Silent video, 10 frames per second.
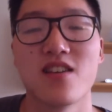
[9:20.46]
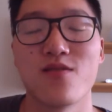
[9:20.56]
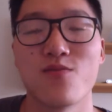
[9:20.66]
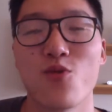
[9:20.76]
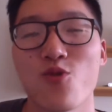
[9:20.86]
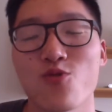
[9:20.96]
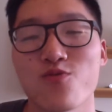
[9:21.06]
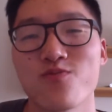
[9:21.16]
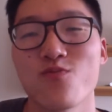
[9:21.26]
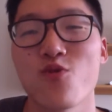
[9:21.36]

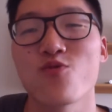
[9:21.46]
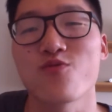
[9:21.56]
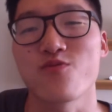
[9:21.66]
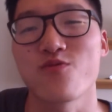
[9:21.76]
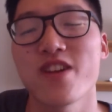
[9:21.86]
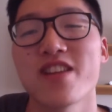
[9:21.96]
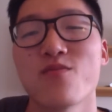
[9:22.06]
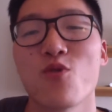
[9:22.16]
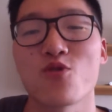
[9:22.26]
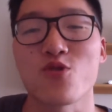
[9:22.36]
really
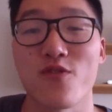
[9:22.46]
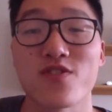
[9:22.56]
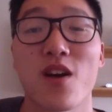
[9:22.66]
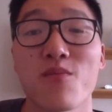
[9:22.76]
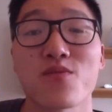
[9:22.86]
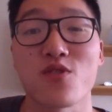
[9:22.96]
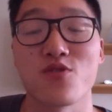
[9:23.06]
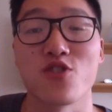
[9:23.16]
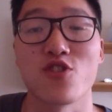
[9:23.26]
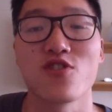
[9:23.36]
more sort of dumped
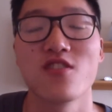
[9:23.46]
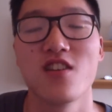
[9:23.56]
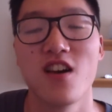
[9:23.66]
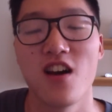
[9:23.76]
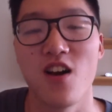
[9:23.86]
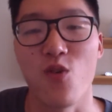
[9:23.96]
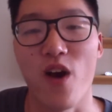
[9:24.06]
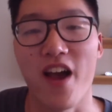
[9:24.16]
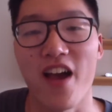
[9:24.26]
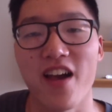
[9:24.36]
on you,
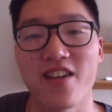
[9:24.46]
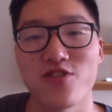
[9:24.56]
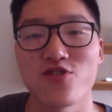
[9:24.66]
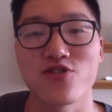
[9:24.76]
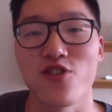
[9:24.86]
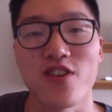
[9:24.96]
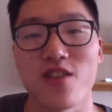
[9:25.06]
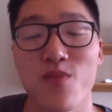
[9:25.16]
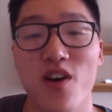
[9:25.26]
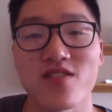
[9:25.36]
where you should know that
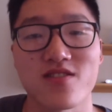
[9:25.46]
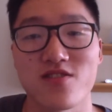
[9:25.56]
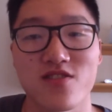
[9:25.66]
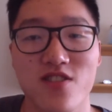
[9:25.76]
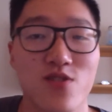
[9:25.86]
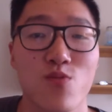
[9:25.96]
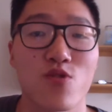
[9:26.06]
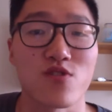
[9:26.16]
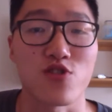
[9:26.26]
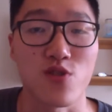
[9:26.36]
the person just doesn't
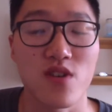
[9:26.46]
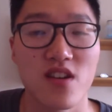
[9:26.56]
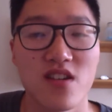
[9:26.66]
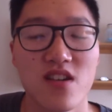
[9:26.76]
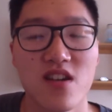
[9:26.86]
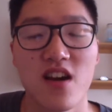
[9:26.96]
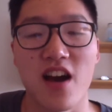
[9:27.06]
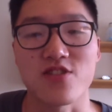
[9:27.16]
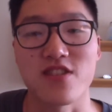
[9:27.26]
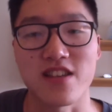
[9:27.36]
want to do it,
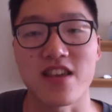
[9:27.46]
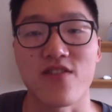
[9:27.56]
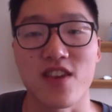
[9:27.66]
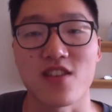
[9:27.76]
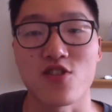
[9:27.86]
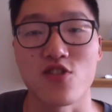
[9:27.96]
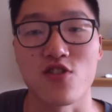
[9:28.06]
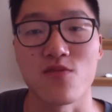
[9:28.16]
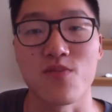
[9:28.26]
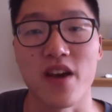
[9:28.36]
and so they're giving it to
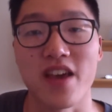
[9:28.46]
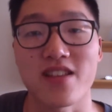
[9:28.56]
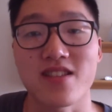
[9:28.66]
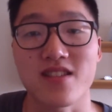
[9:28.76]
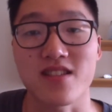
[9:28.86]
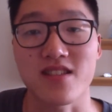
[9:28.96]
you. But it's